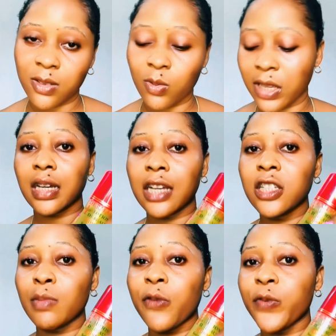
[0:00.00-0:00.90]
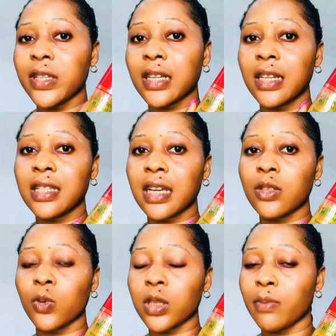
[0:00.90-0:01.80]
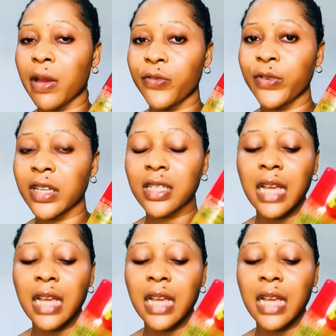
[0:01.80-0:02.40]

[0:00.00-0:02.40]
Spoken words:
Okay, now I use my face cleanser to clean my face.